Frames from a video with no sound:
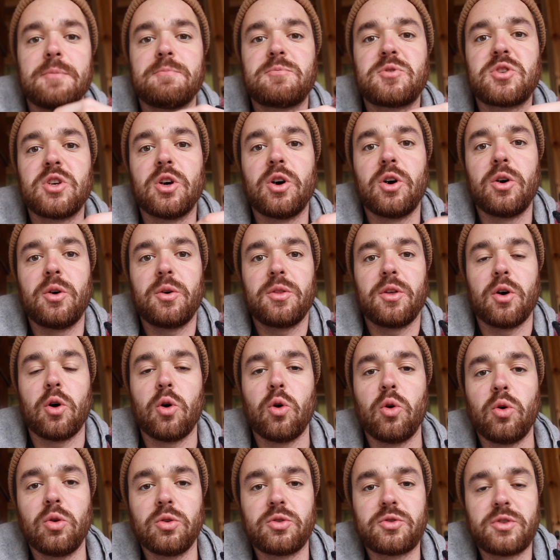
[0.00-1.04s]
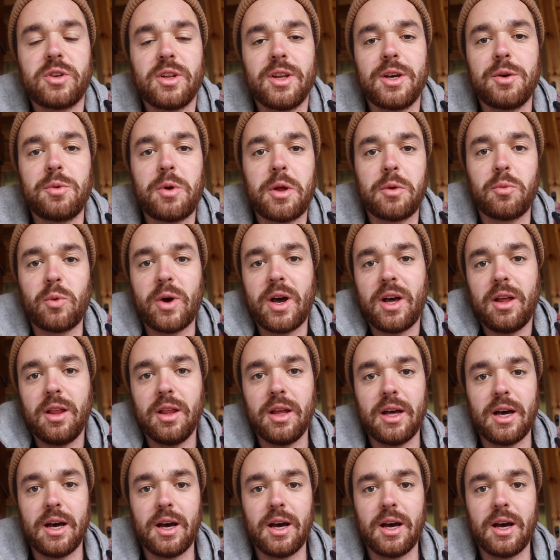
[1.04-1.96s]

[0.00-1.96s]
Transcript: So the hole drilling went well.